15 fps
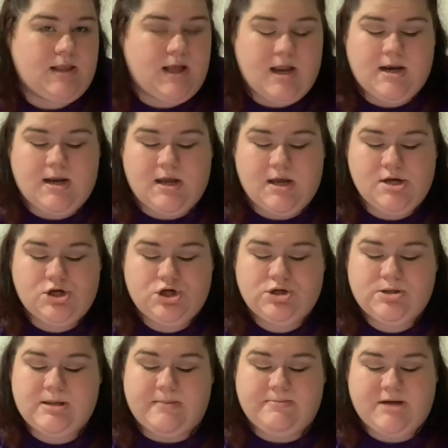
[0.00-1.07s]
and each
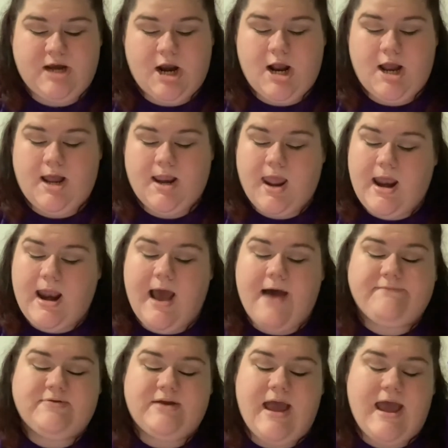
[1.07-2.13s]
septarian can
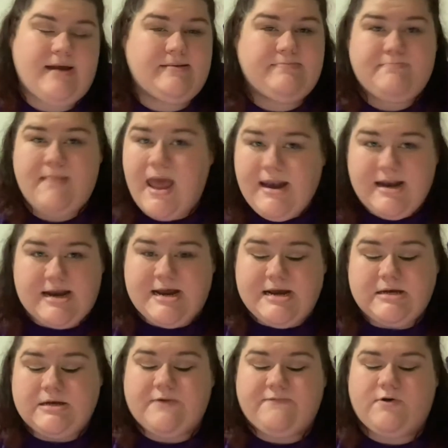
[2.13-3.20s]
have many
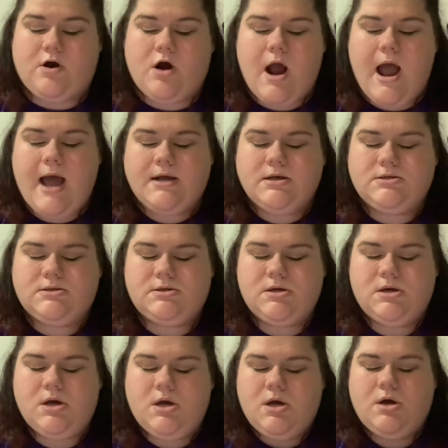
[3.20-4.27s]
different cracks,
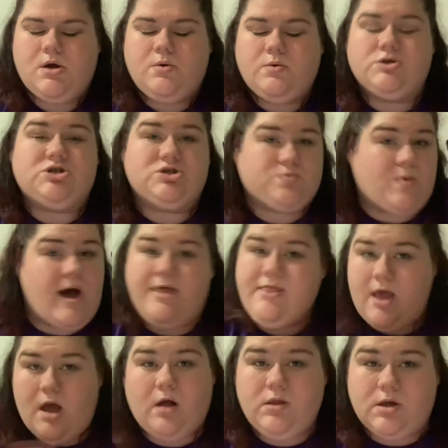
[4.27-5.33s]
which is why they
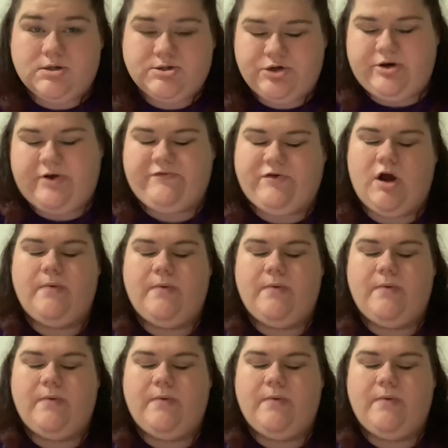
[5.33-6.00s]
all look so different.